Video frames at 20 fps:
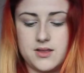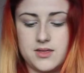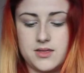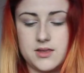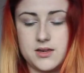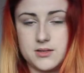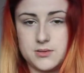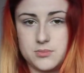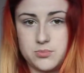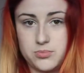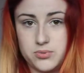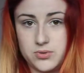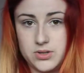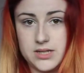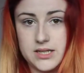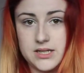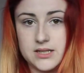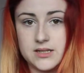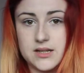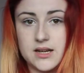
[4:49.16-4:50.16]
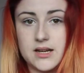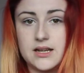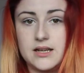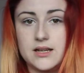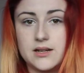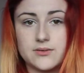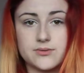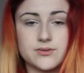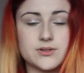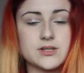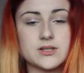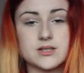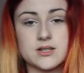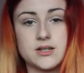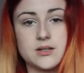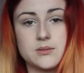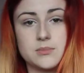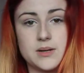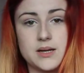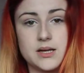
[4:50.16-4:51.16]
These are brilliant. I love these
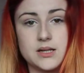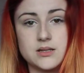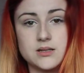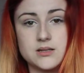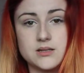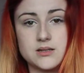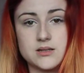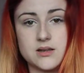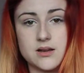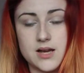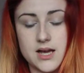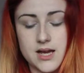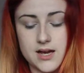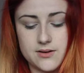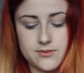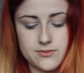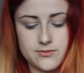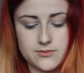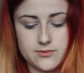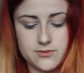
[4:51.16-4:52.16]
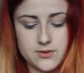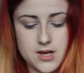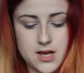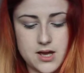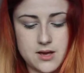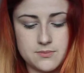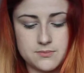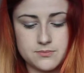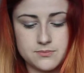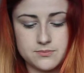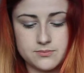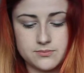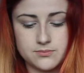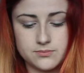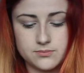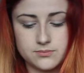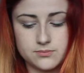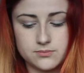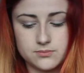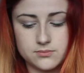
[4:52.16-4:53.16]
kind of pens. I have
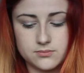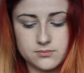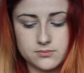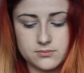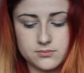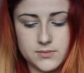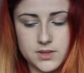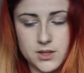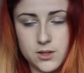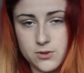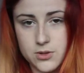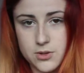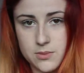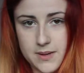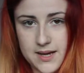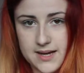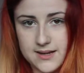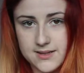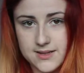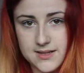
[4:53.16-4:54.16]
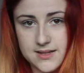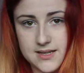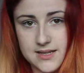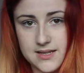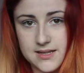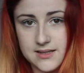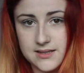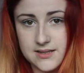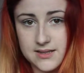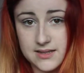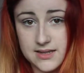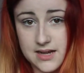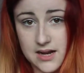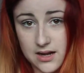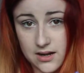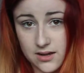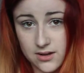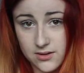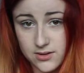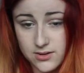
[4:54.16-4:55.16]
loads of packs of these, and they
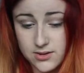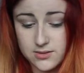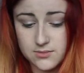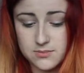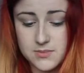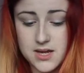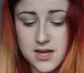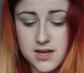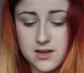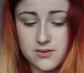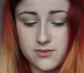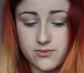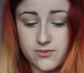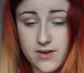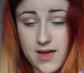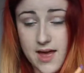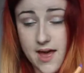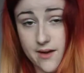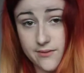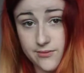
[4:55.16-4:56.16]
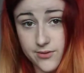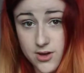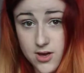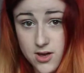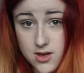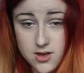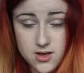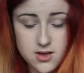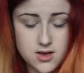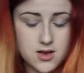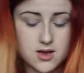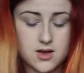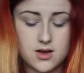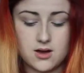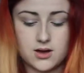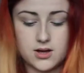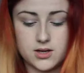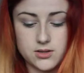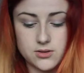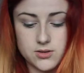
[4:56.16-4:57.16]
last me forever.
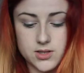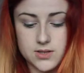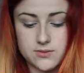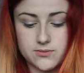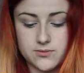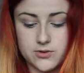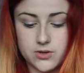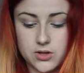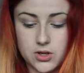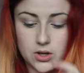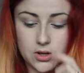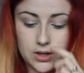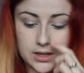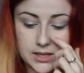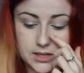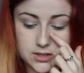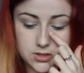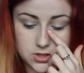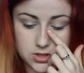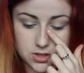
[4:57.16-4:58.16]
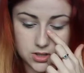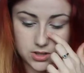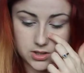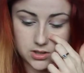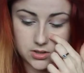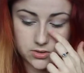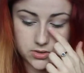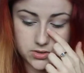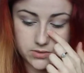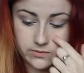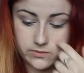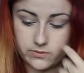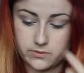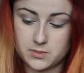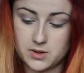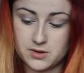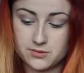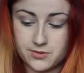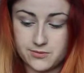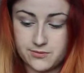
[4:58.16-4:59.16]
I use them for college. I use them for
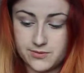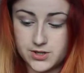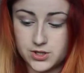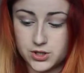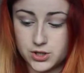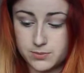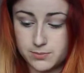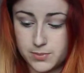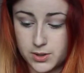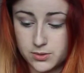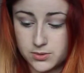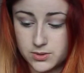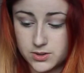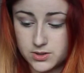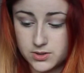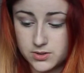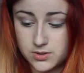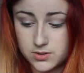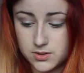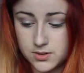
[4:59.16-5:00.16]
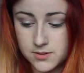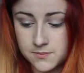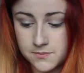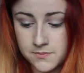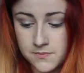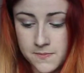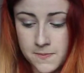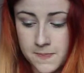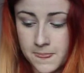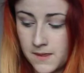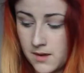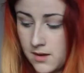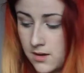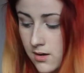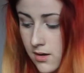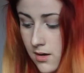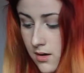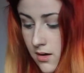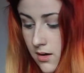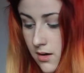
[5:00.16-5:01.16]
my revision posters.
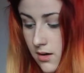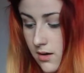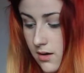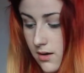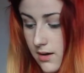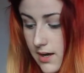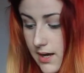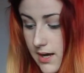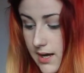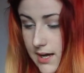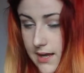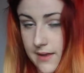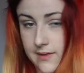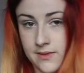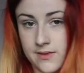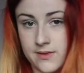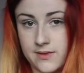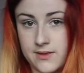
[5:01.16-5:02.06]
And